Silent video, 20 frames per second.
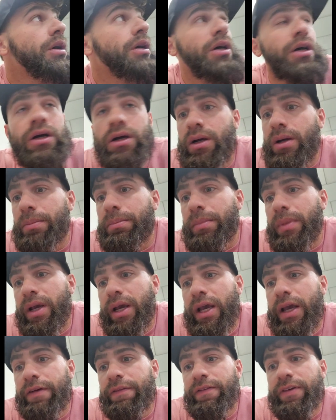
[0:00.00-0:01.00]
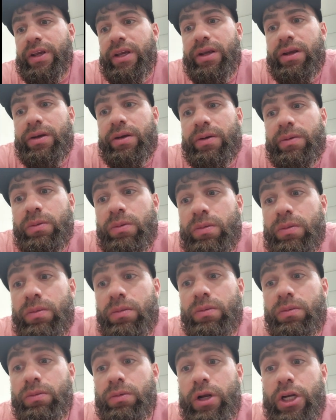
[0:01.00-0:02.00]
AV
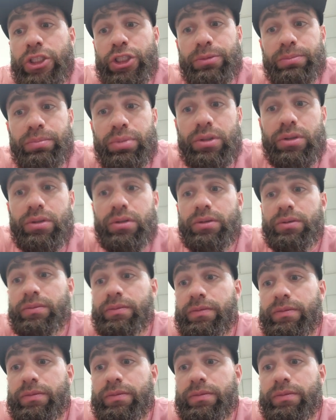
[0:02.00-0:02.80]
Raging Bolt,